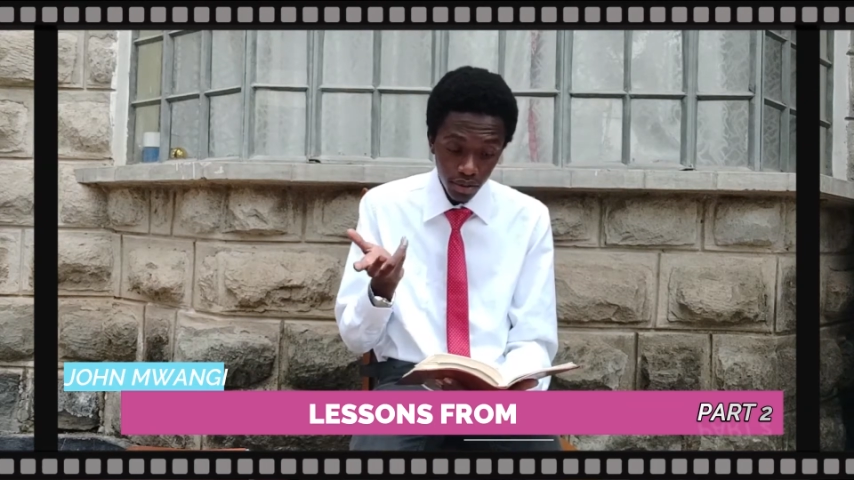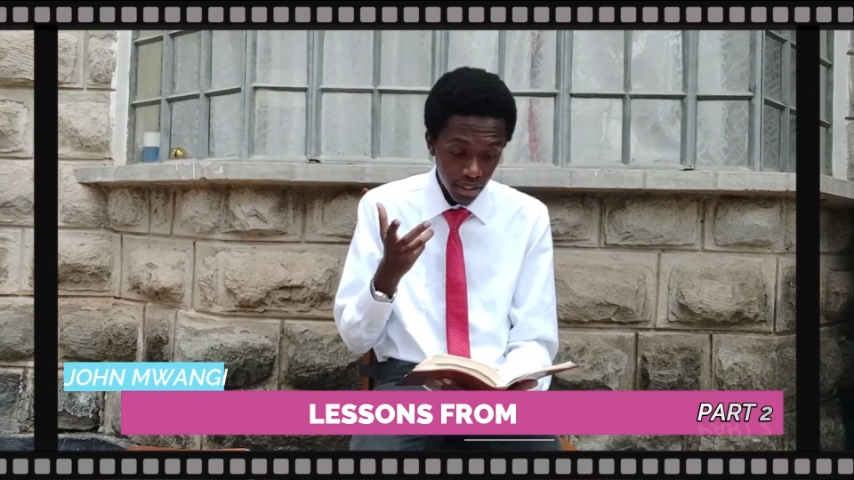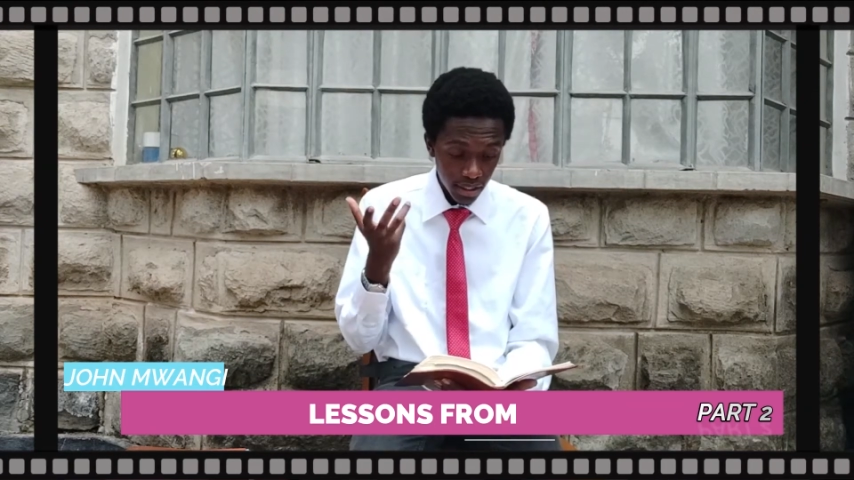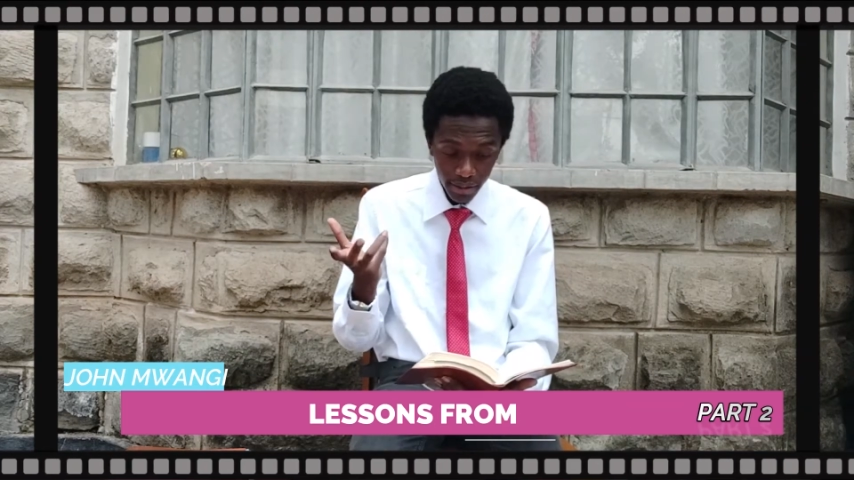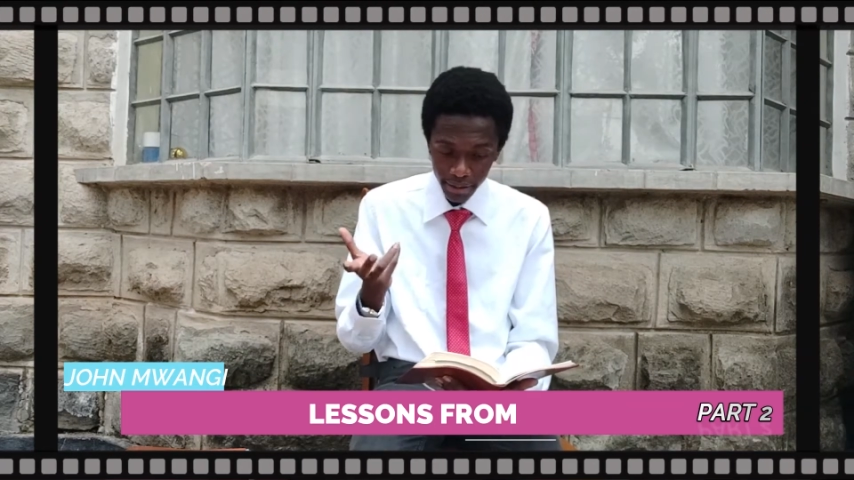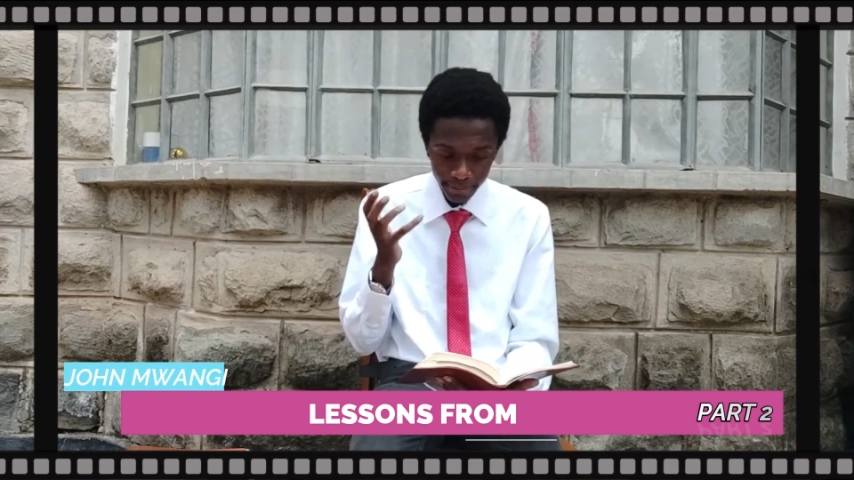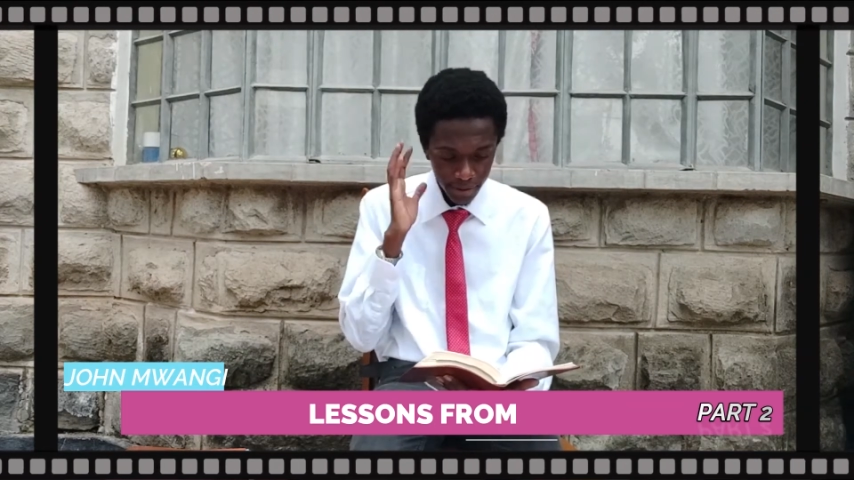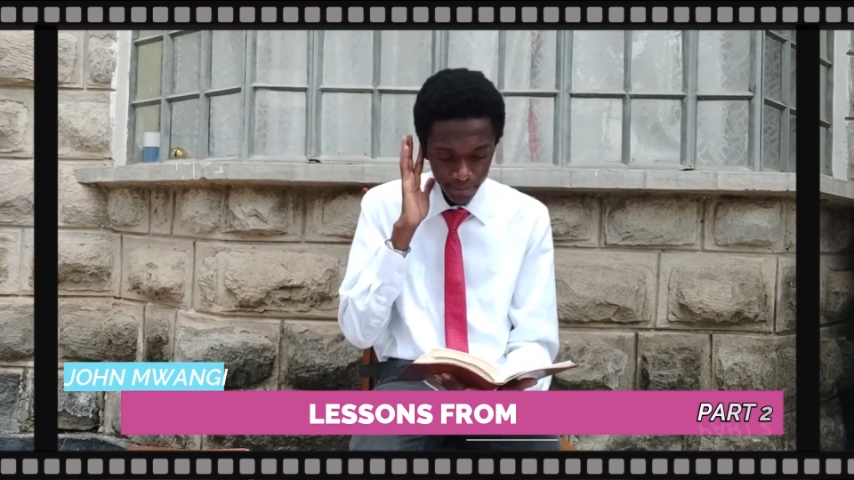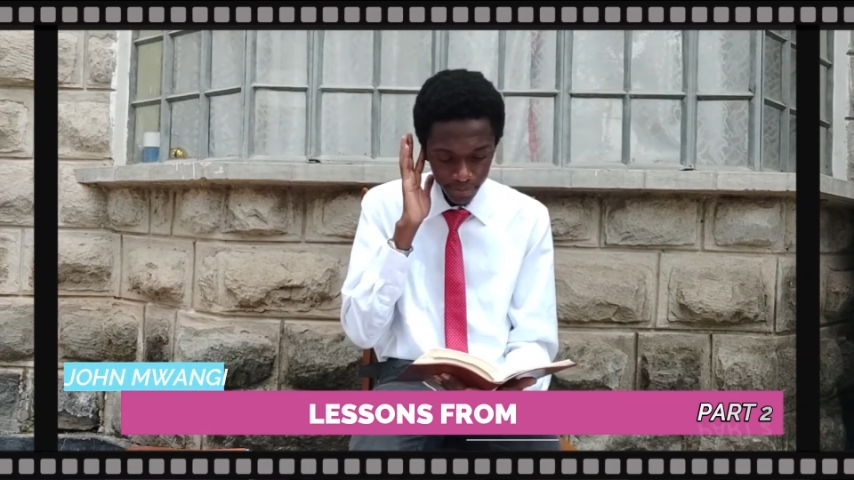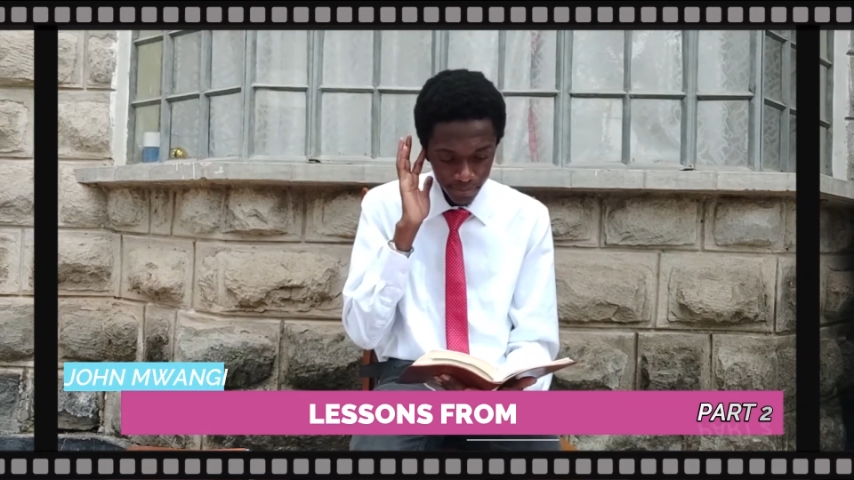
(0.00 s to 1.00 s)
the,
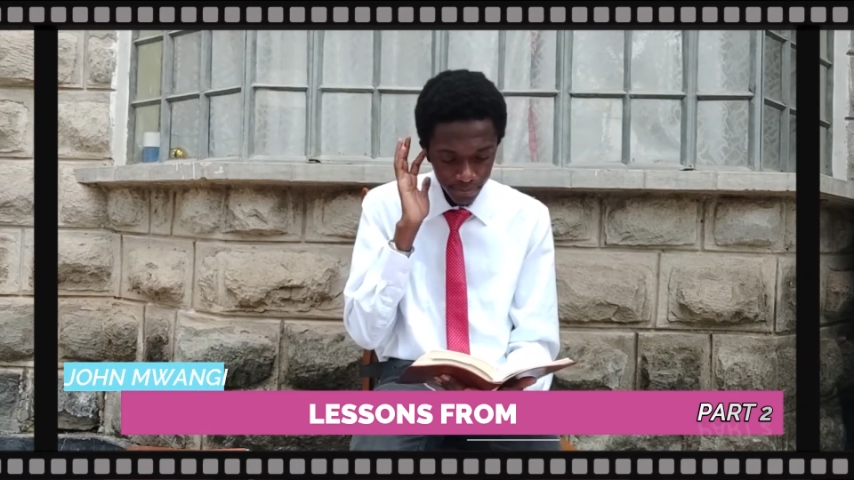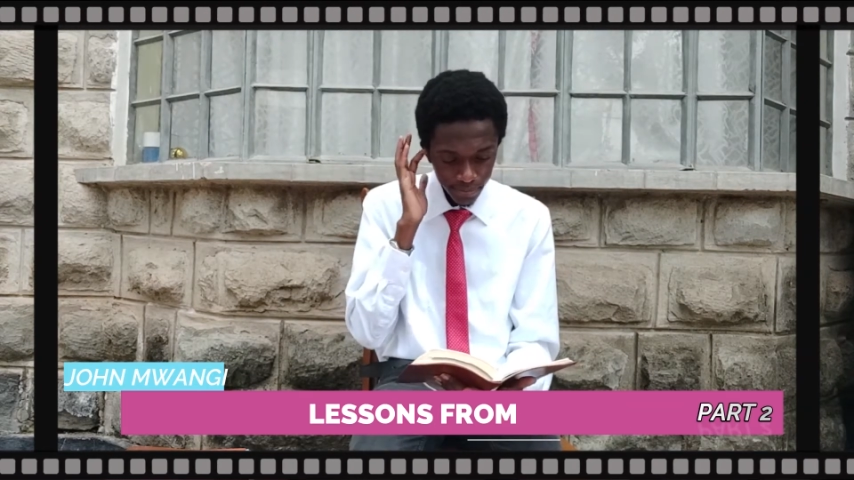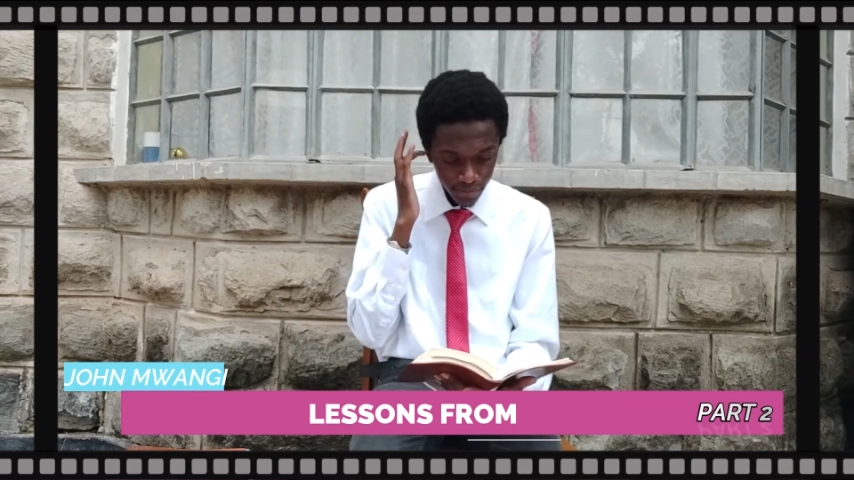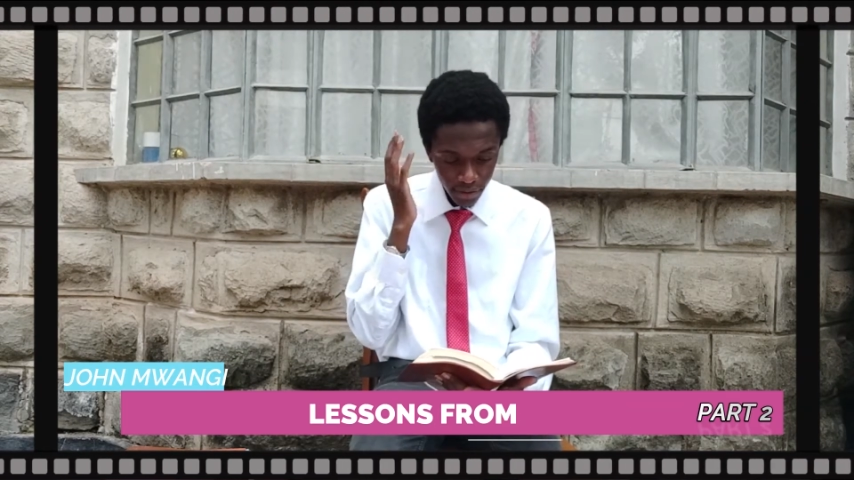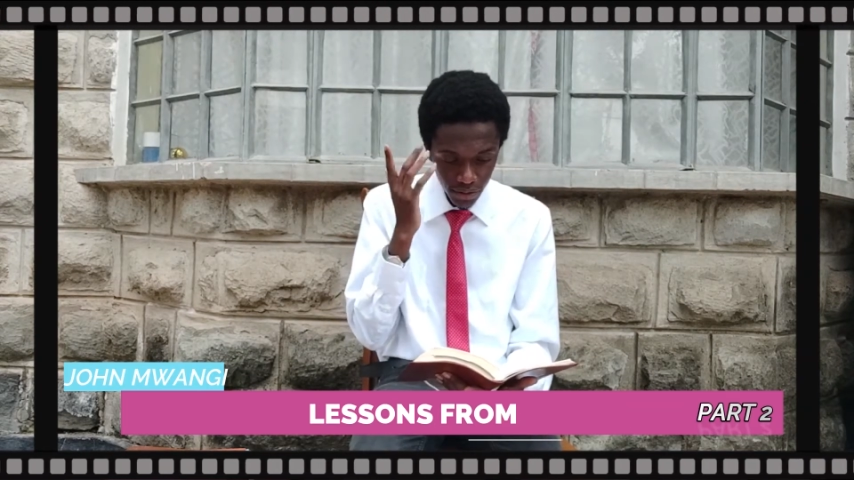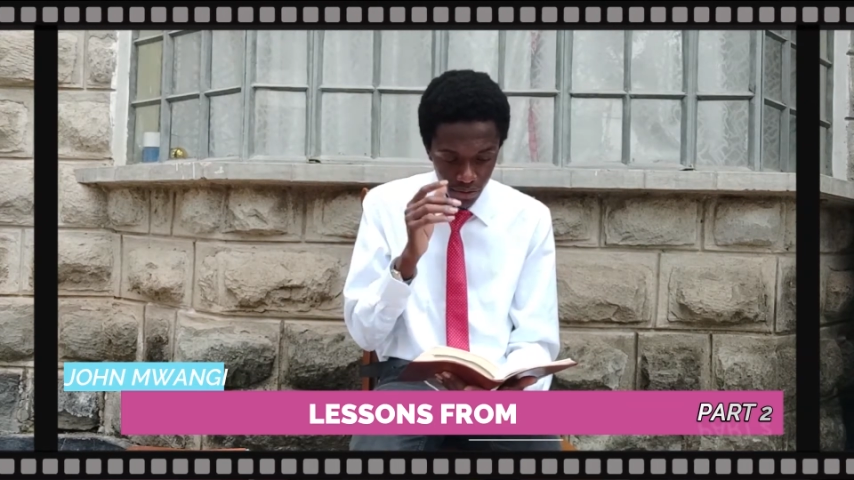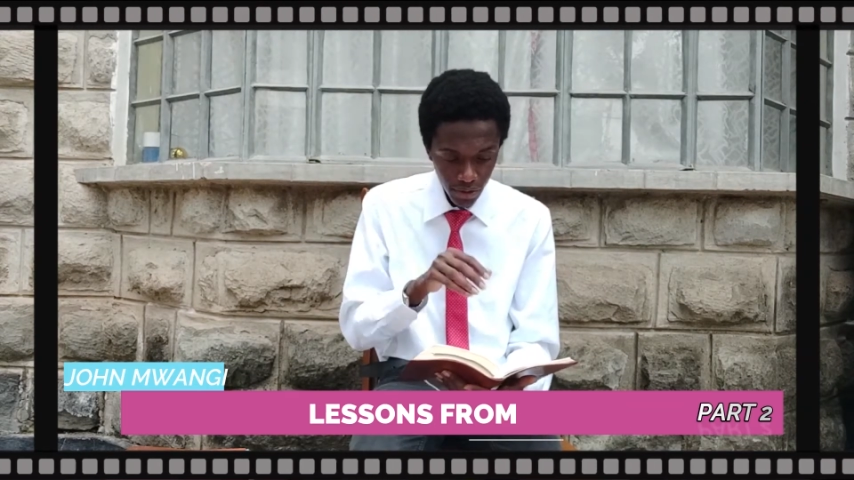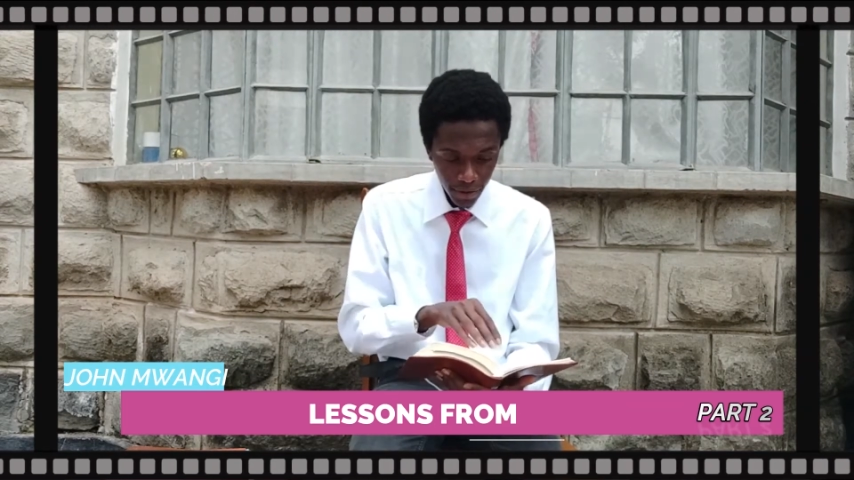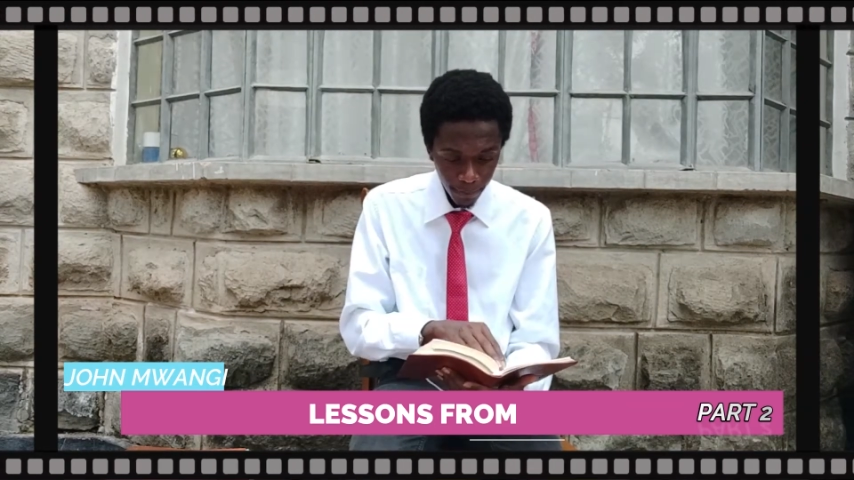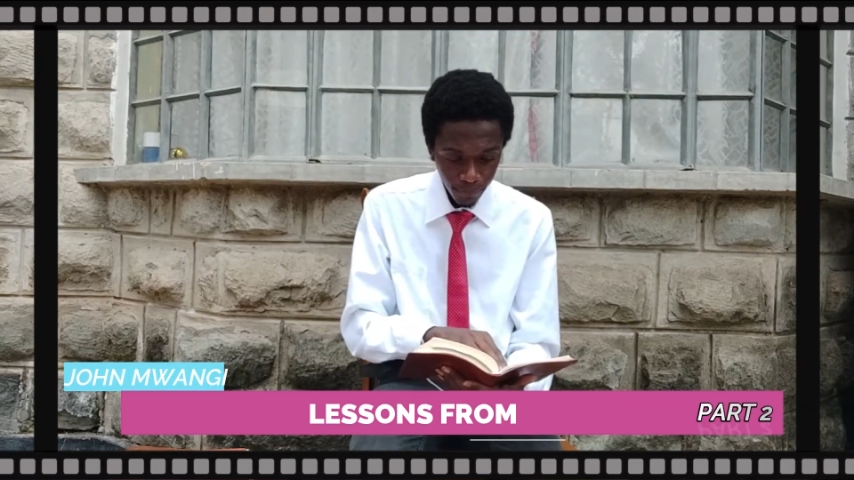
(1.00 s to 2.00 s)

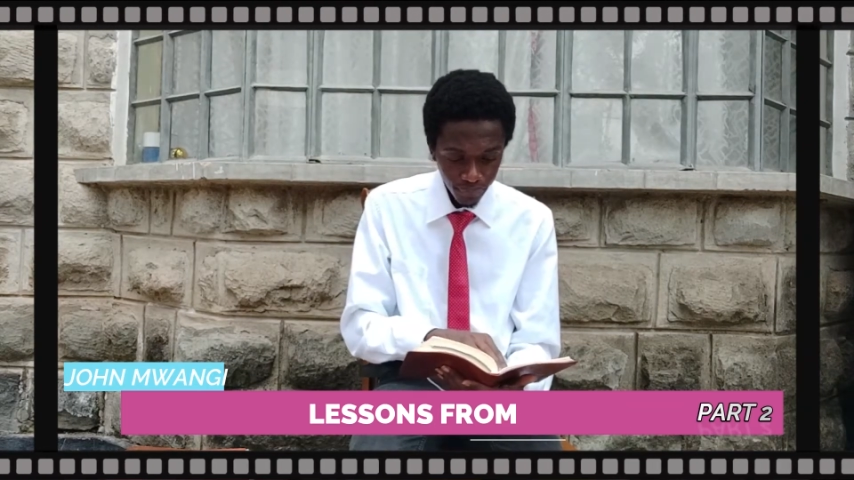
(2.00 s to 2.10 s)
sorry.